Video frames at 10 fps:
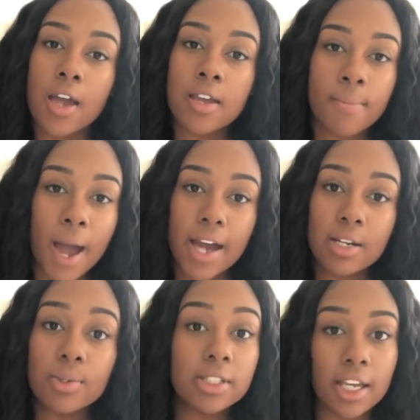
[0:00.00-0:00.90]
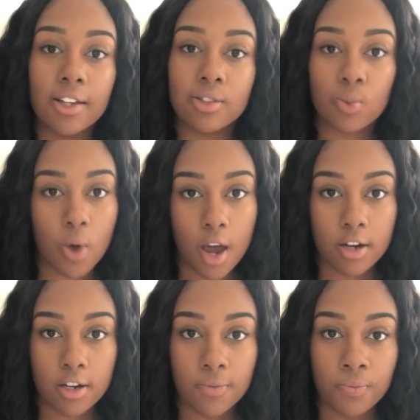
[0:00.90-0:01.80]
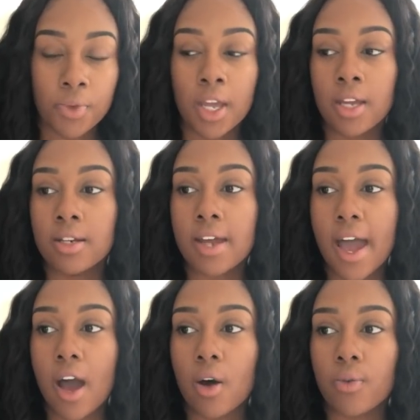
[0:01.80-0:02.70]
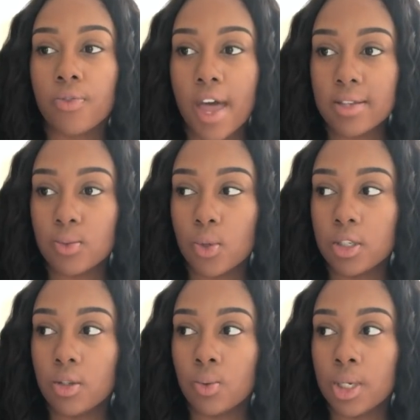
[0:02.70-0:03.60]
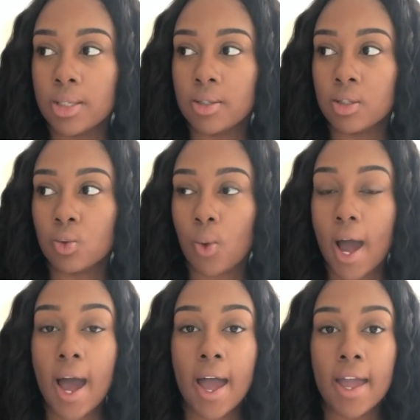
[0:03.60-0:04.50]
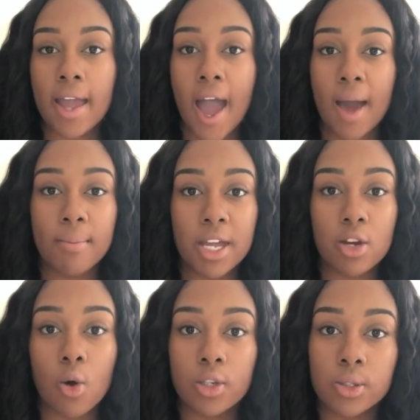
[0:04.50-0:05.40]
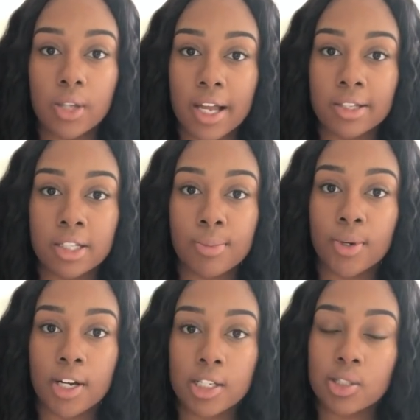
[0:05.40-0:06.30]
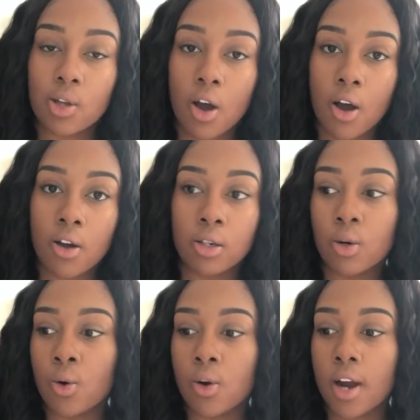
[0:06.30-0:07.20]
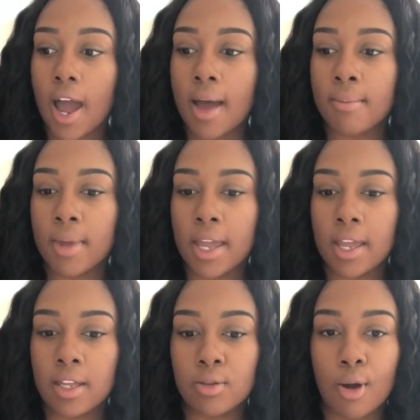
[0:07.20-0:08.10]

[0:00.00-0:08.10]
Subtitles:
Your body retains water. Now, that's one of the reasons why I may go into like a temporary stall or I may,